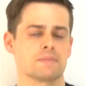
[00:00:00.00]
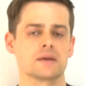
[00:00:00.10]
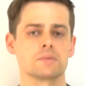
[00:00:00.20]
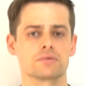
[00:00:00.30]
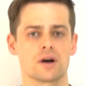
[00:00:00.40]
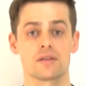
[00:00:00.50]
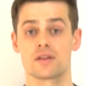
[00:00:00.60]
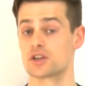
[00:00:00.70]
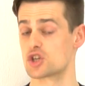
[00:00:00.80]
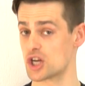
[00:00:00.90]
maybe
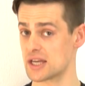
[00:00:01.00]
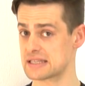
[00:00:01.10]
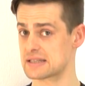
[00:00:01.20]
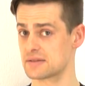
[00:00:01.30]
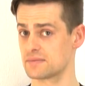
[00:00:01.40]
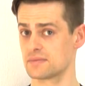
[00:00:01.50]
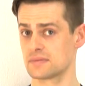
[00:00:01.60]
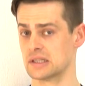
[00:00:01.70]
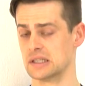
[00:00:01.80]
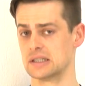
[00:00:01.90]
rather the chest,
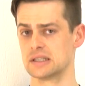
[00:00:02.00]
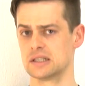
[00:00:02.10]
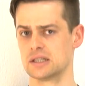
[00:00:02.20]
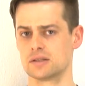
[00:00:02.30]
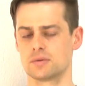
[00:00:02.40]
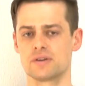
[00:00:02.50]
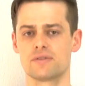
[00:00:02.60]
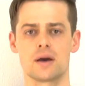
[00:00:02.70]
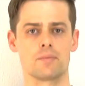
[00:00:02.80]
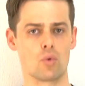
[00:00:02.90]
if
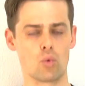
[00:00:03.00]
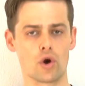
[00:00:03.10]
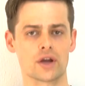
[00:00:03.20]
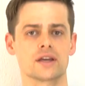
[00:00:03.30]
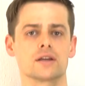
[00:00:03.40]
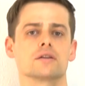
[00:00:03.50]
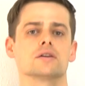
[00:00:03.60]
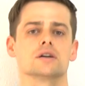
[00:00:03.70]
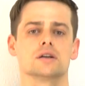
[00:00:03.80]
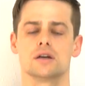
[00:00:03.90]
I'm working
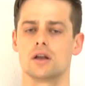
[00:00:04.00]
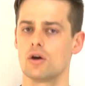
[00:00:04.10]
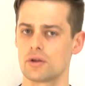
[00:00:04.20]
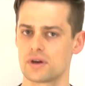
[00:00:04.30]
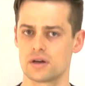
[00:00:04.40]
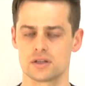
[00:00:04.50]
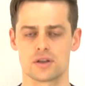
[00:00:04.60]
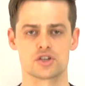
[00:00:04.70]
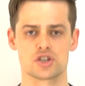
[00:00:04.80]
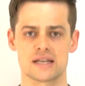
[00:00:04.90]
a lot,
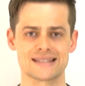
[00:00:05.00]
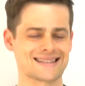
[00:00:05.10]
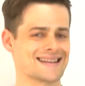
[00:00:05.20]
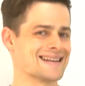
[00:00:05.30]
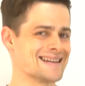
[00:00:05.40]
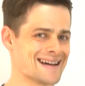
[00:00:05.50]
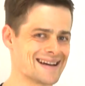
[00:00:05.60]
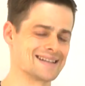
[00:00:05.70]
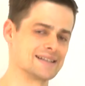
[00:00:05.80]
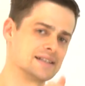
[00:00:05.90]
the chest, and
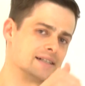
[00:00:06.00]
not